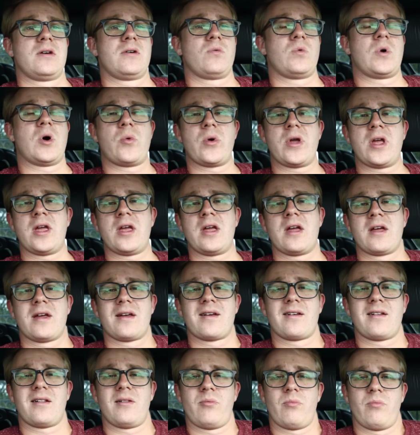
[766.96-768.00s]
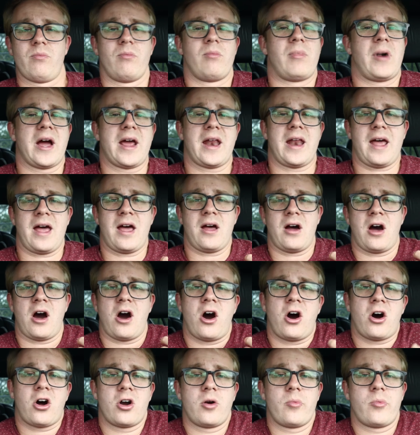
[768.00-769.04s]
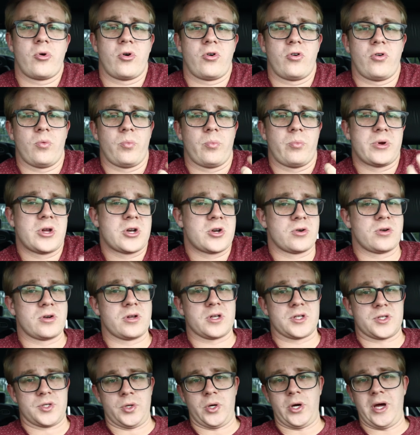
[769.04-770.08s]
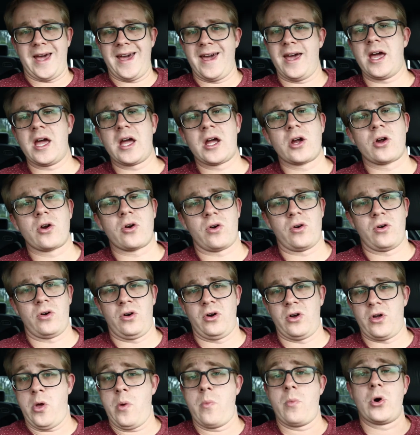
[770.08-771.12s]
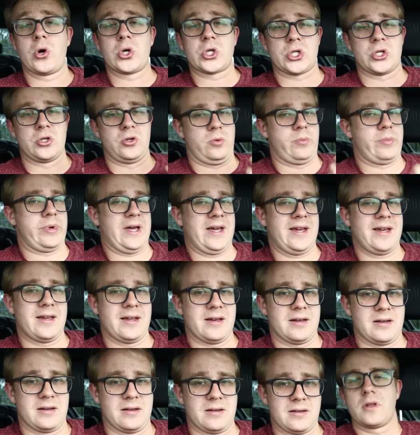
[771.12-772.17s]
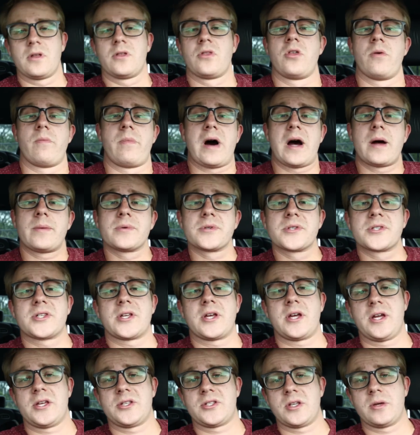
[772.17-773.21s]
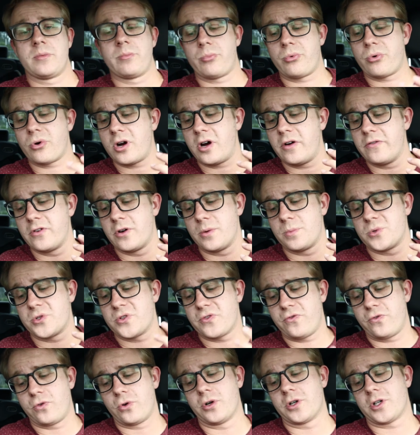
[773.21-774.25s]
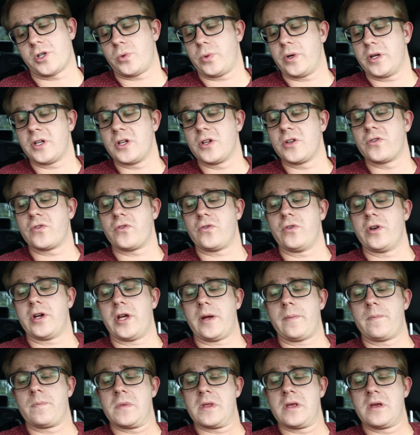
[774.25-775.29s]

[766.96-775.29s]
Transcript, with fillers: where we might harbor bitterness or anger or emotional pain. The Bible says in Proverbs four twenty-three,